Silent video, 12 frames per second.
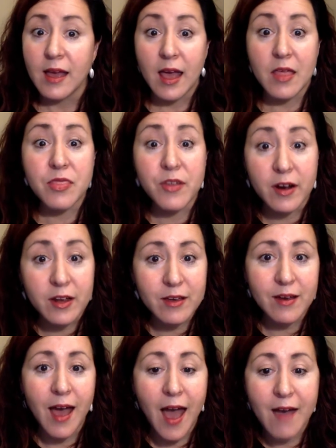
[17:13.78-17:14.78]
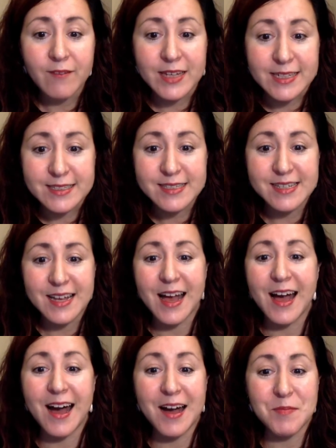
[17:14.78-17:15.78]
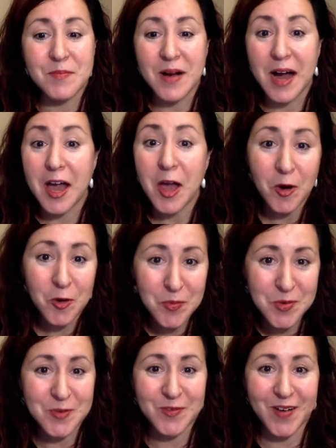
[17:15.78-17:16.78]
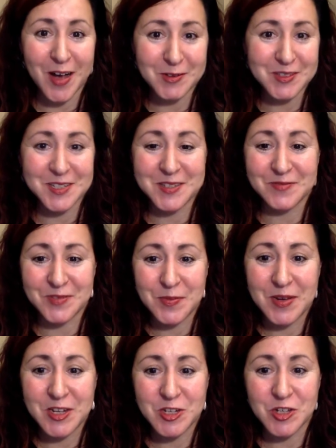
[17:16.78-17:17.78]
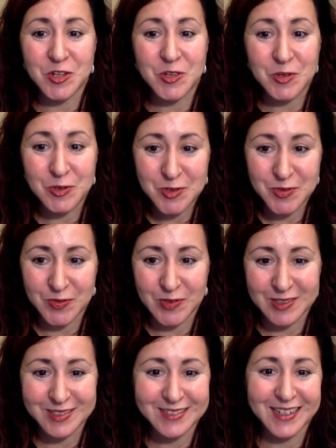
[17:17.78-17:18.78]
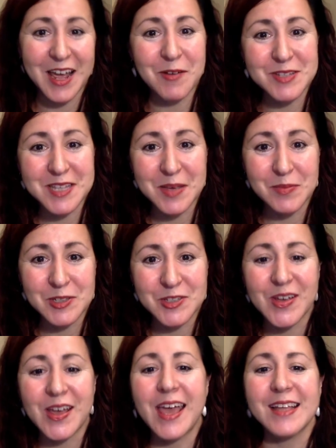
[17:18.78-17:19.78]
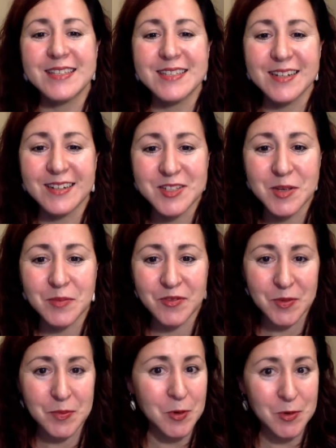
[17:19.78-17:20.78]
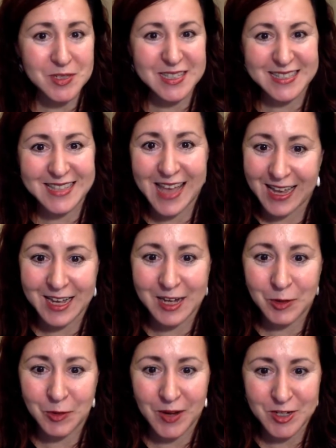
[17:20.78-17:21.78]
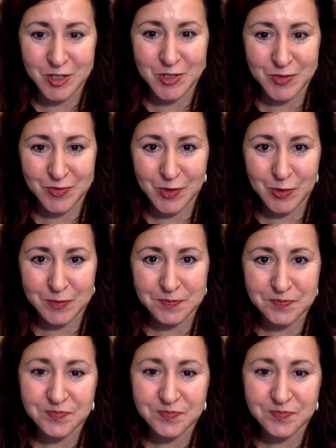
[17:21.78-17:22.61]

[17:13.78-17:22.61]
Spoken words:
And there you have it. I hope you found this information useful and I was able to answer some of the most nagging questions for you.